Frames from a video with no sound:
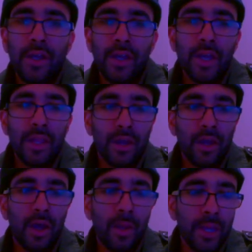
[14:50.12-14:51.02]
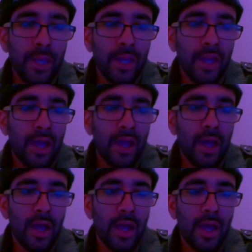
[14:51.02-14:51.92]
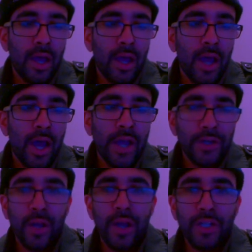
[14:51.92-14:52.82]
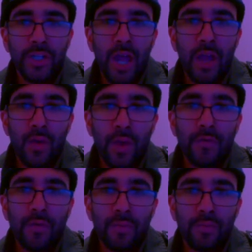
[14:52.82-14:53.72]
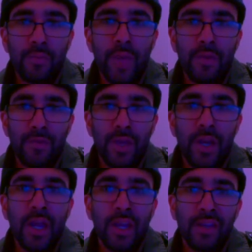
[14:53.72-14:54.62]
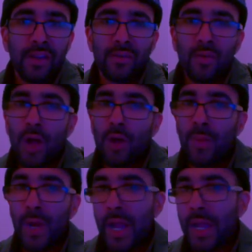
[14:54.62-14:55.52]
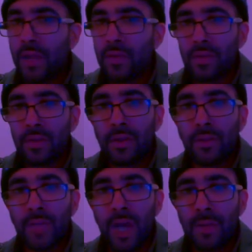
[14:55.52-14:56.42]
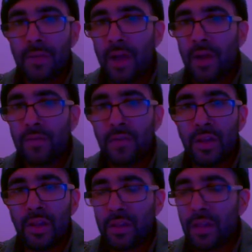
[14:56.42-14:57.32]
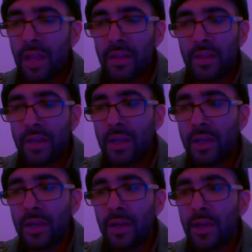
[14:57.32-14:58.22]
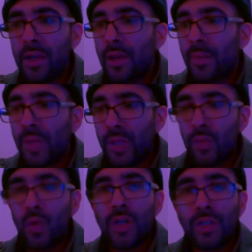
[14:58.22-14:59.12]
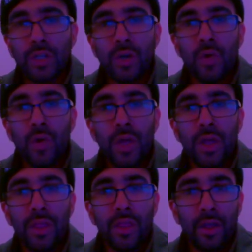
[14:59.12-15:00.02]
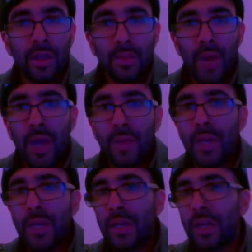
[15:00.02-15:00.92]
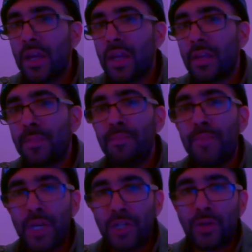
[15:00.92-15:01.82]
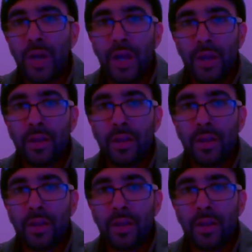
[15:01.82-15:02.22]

In the coming I try to shy away from BitConnects as well, but I use it sometimes out of necessity. But the one to go with, in my opinion, is Bittrex.